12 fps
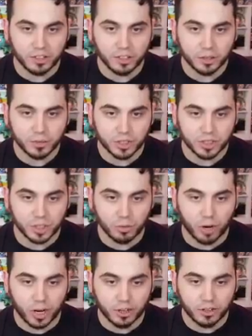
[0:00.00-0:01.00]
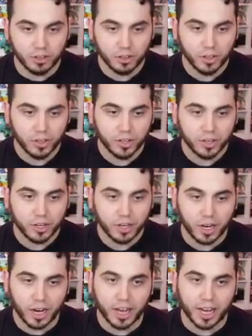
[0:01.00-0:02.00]
Here comes a Sewaddle.
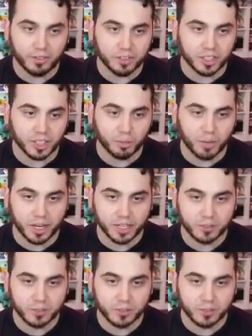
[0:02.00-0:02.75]
I have to click Peck.